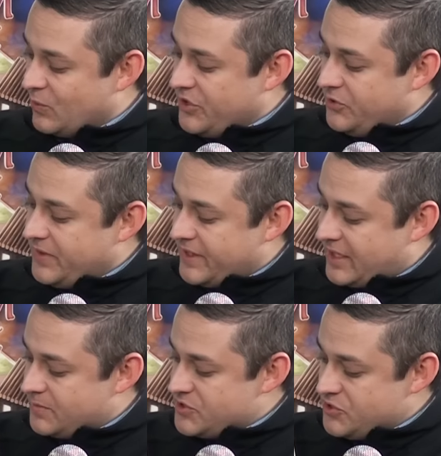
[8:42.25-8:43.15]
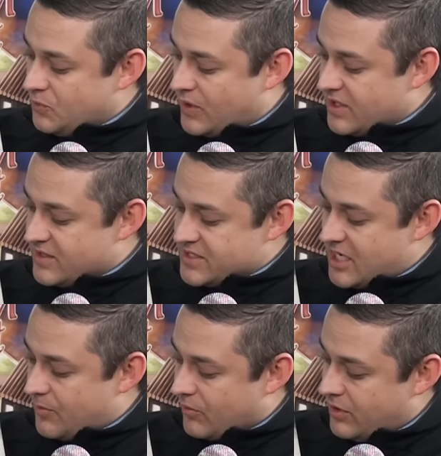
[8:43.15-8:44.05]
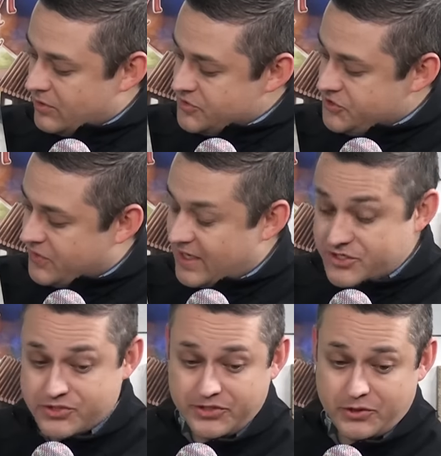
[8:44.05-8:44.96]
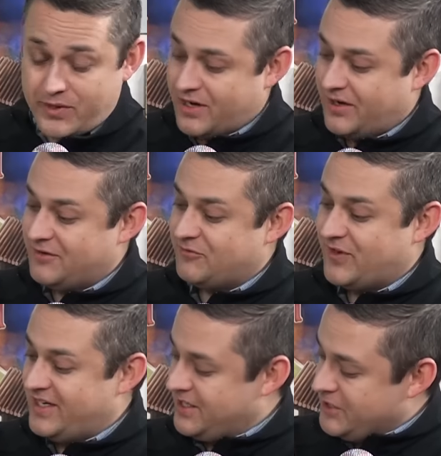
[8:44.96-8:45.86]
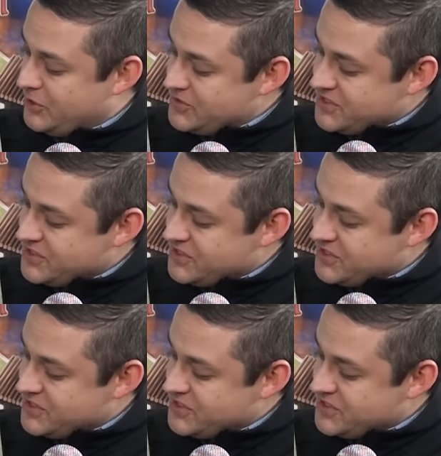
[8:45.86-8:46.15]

When you get up to one of the top rows, you actually go out and find a new